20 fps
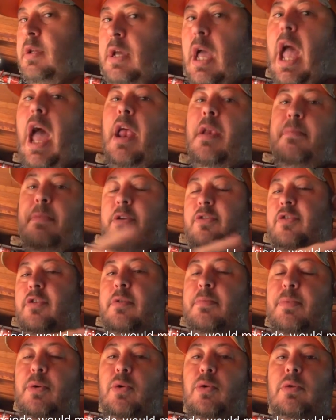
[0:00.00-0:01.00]
how to measure
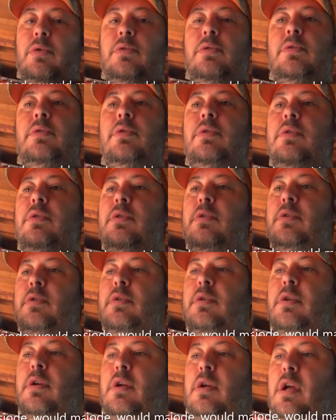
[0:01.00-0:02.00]
the bore
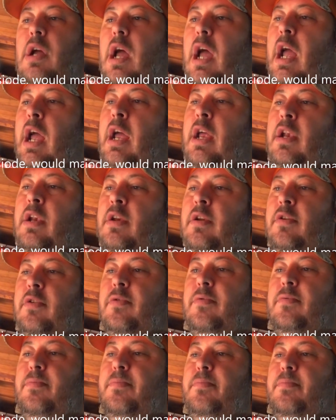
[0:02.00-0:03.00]
and
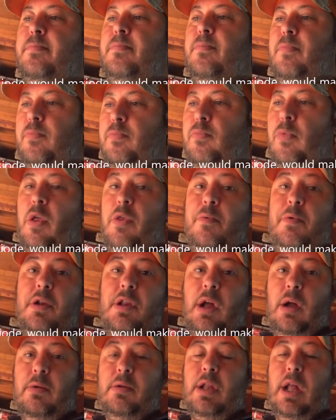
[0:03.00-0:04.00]
what the
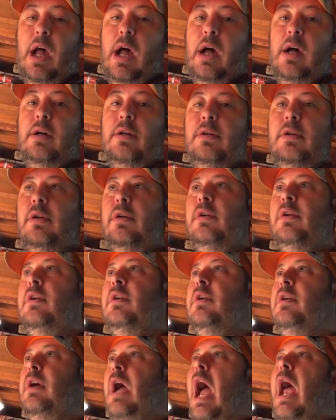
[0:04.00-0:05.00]
results are
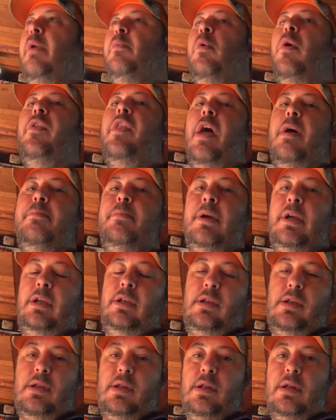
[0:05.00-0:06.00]
and what that
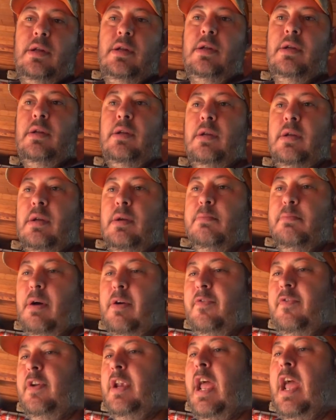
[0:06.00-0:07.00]
means.
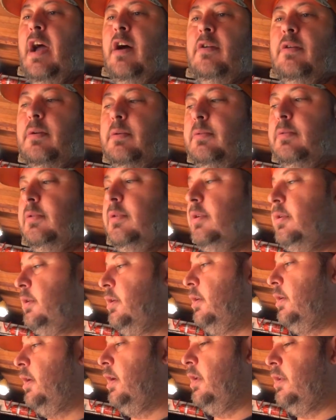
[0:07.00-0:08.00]
But for now, I'm, I'm
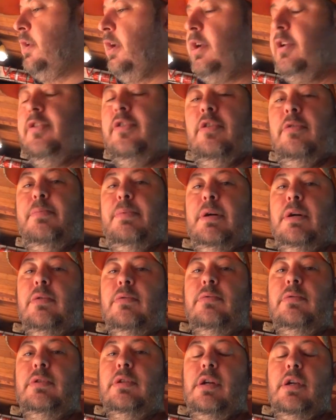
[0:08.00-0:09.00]
going to take a chill
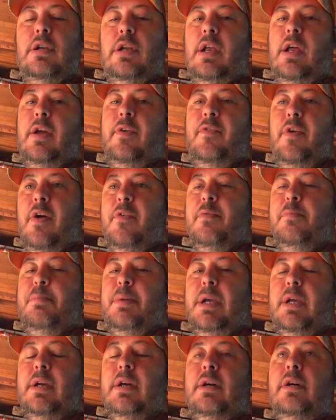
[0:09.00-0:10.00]
pill, I'm going to have a
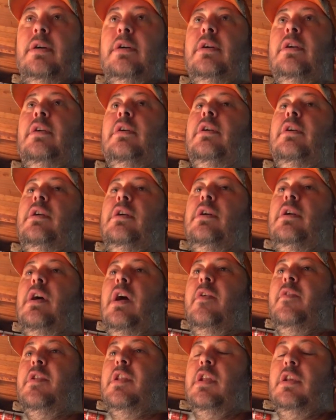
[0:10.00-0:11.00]
beer,
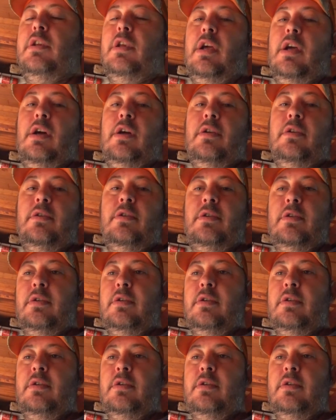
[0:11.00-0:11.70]
have a sit down,